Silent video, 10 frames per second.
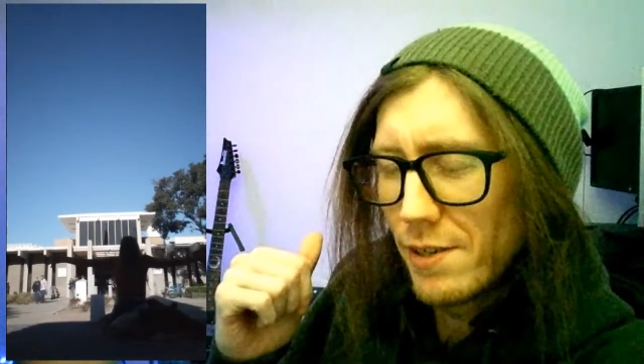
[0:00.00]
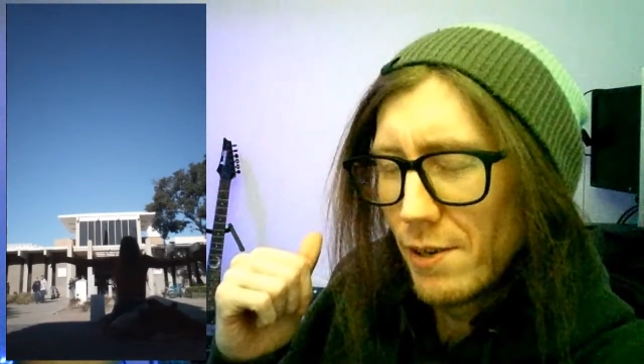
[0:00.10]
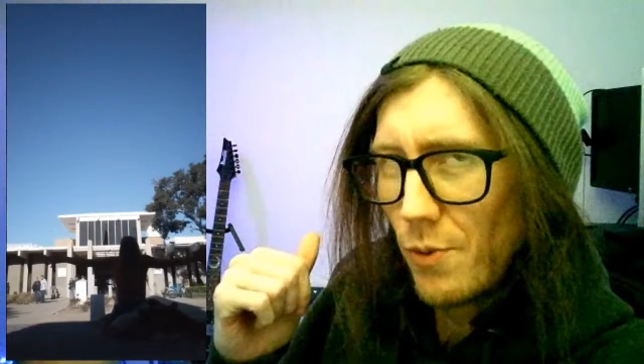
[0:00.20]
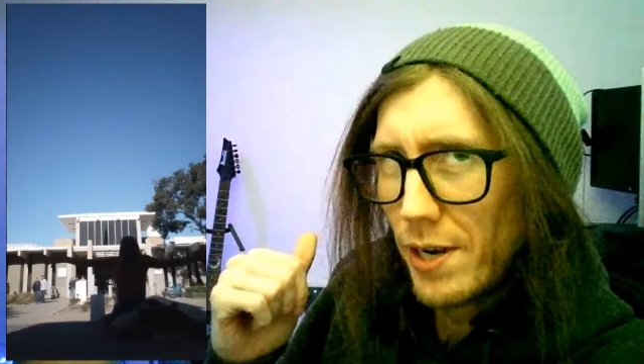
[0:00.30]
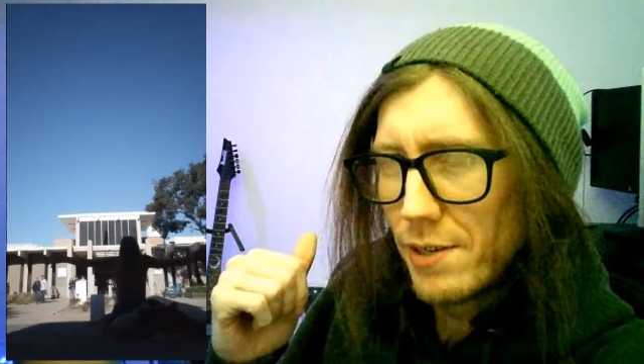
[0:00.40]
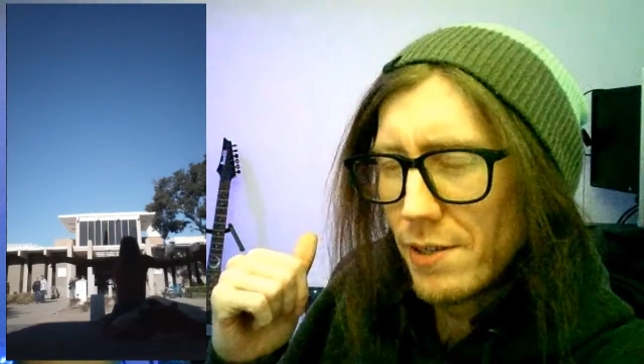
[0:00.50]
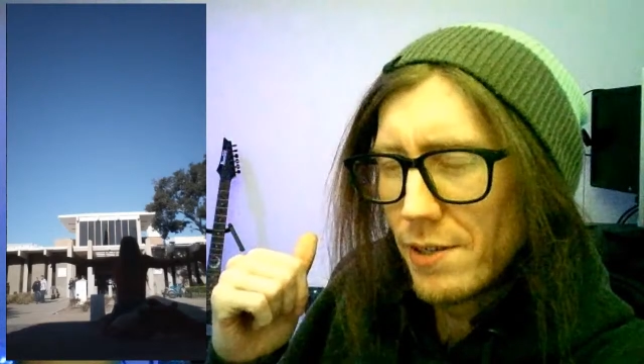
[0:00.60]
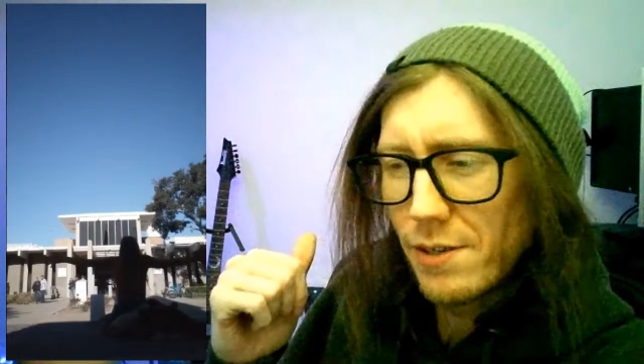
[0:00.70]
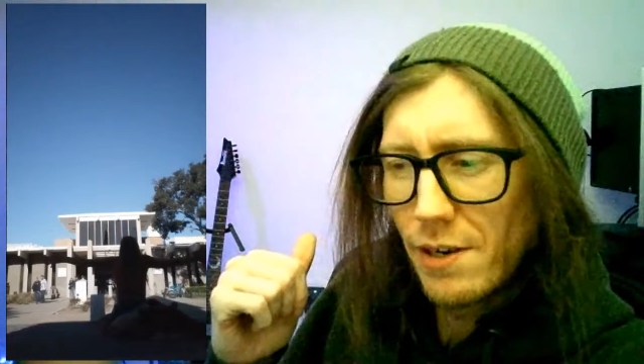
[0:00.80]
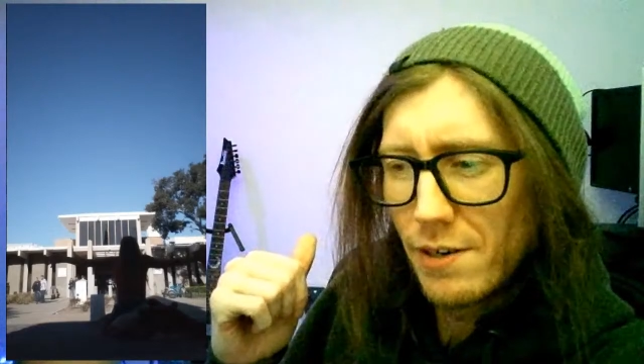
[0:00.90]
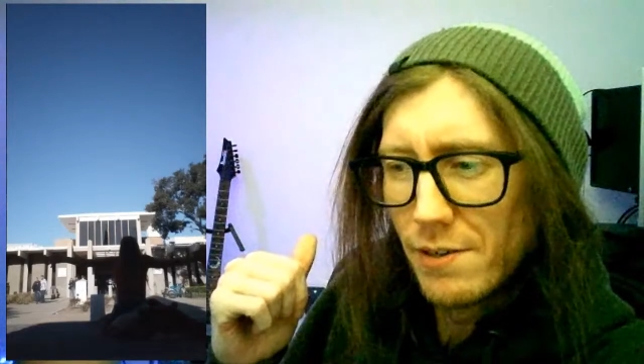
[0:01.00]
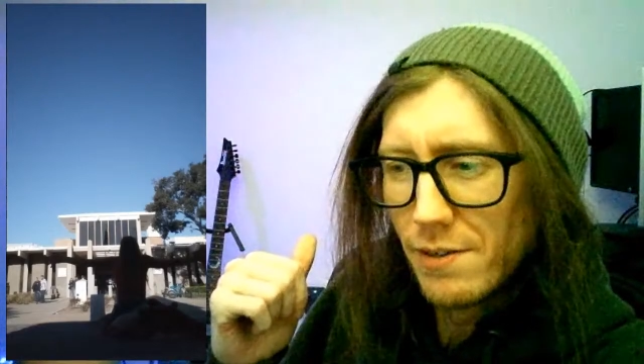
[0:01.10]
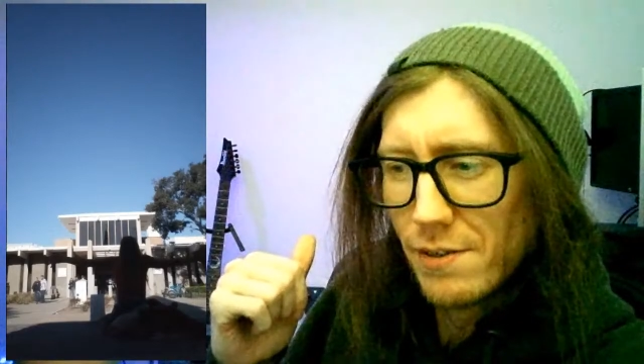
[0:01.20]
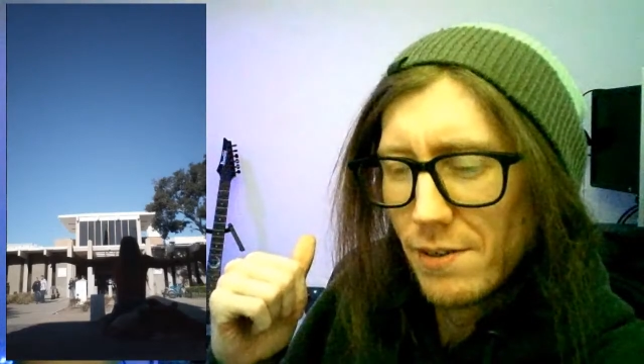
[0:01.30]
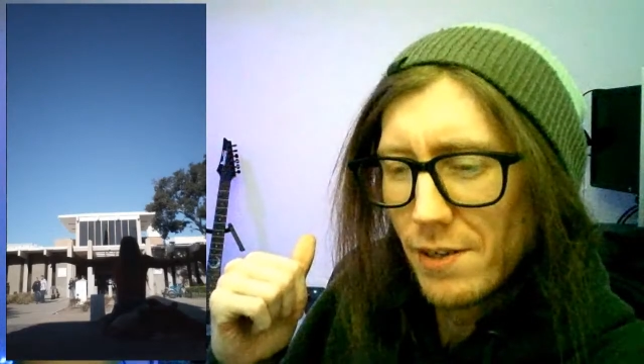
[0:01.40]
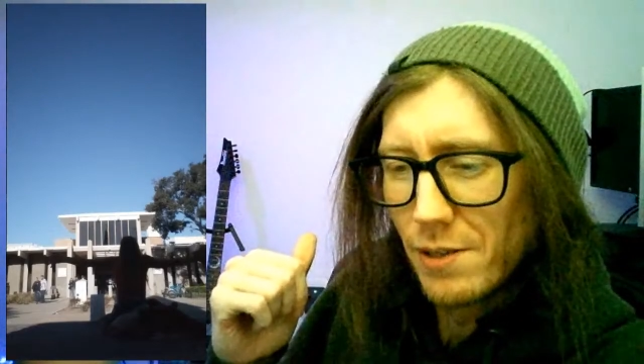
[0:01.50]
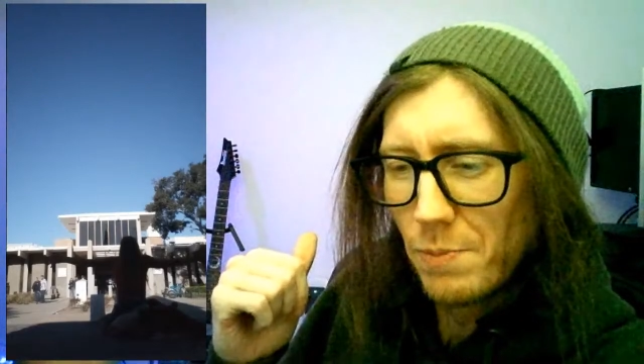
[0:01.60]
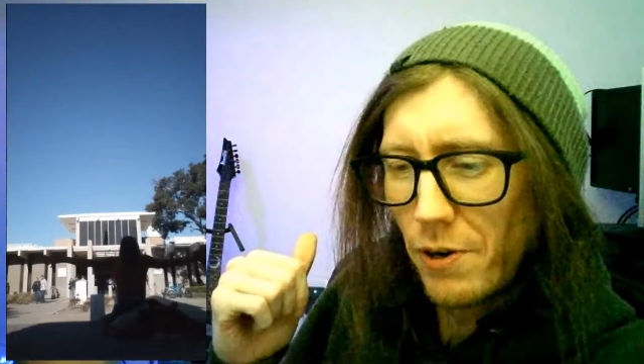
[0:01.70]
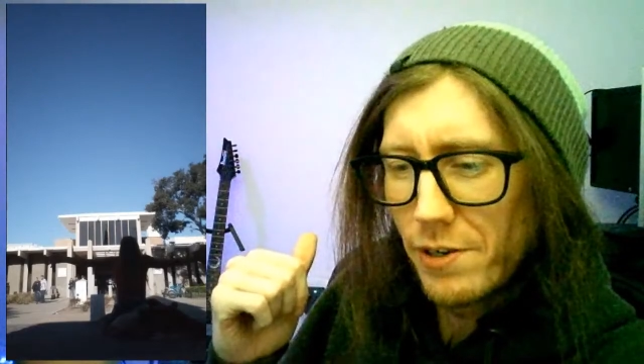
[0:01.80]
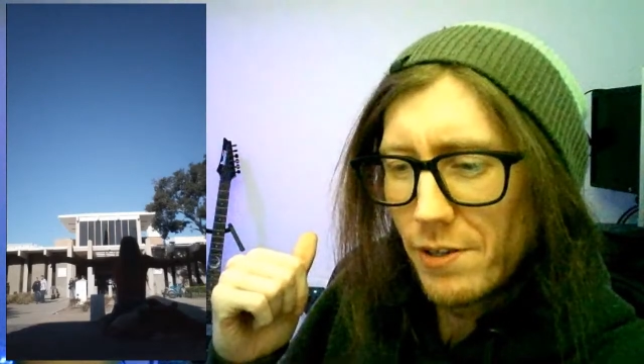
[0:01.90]
in the car in the
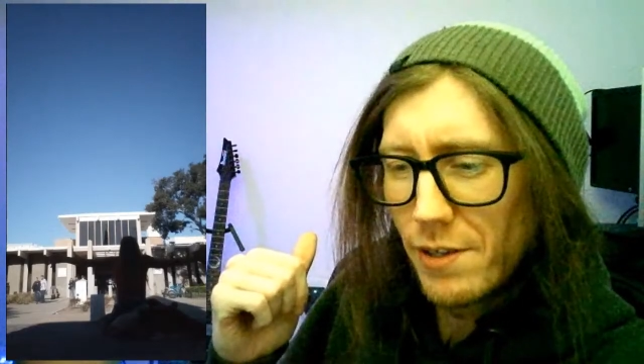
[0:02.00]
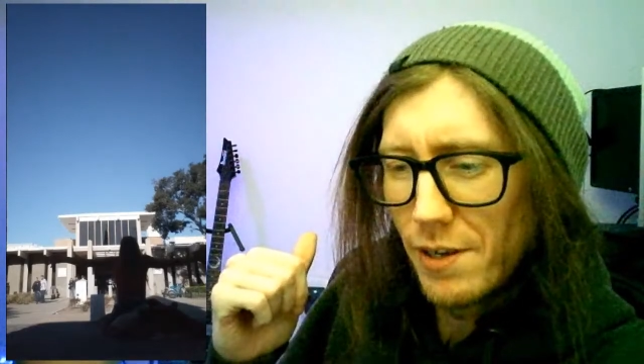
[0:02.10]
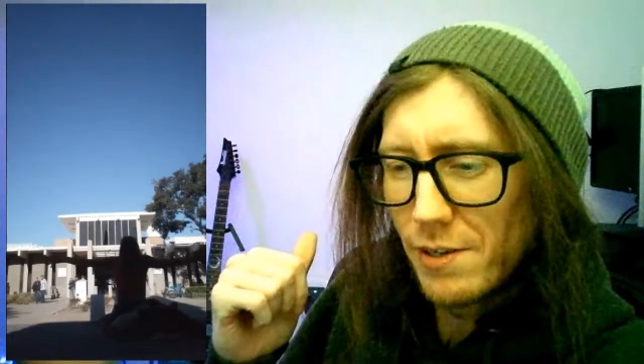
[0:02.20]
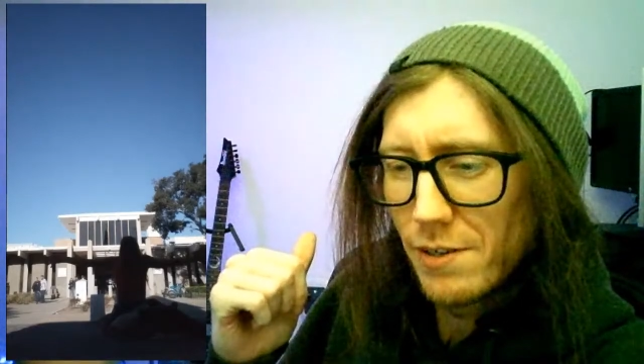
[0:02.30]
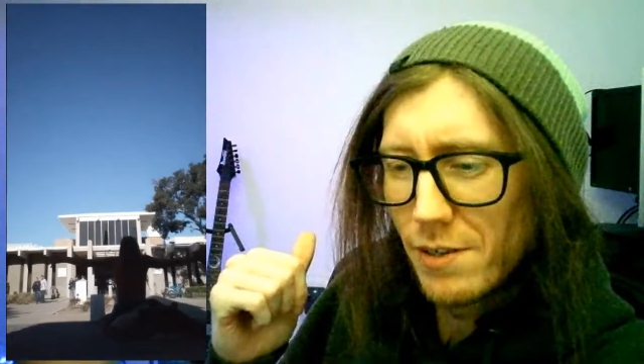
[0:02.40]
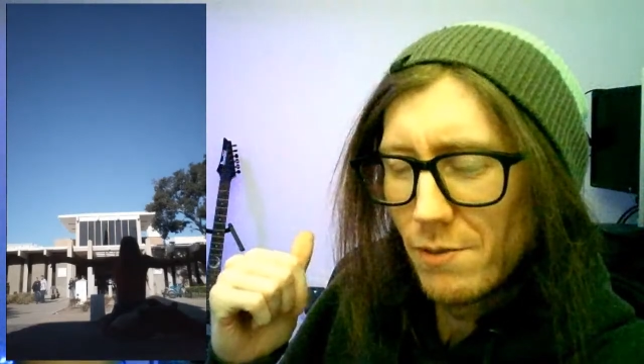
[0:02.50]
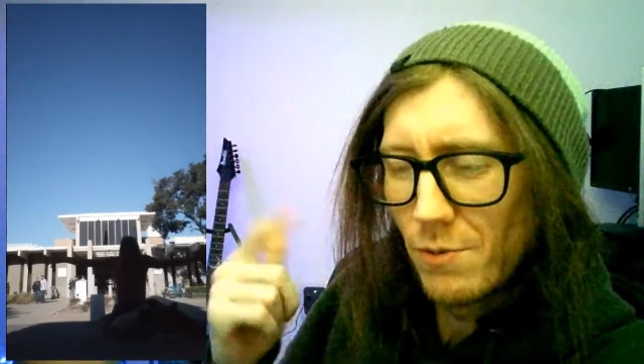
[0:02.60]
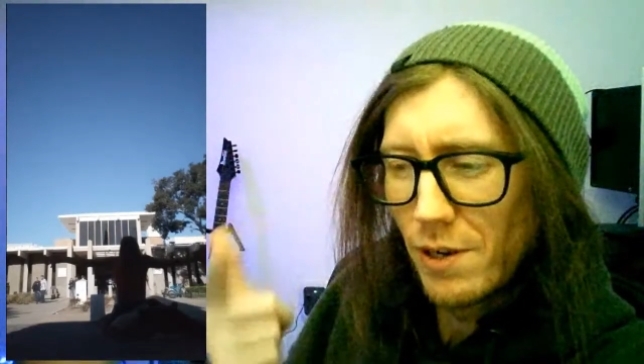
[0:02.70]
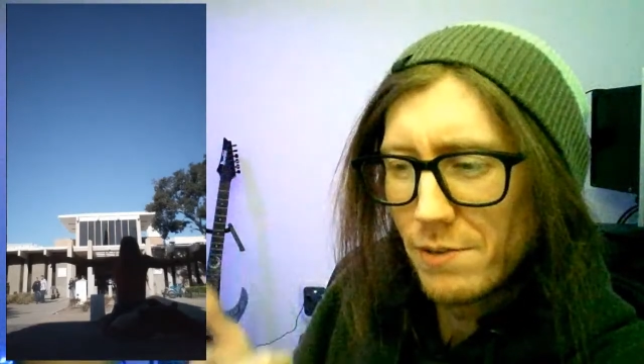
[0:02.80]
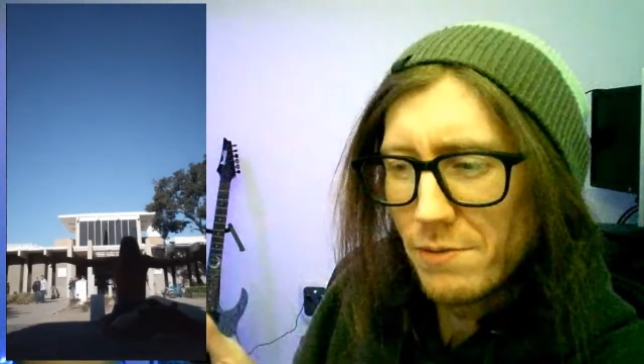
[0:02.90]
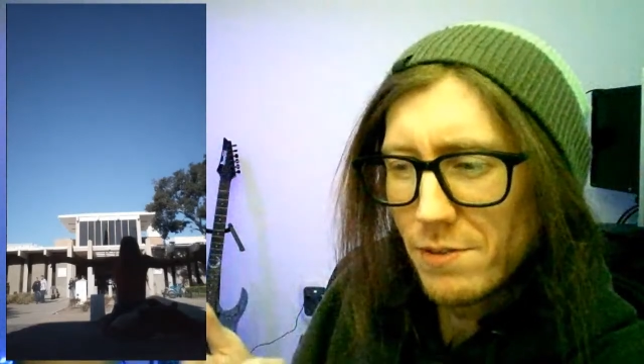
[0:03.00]
parking lot while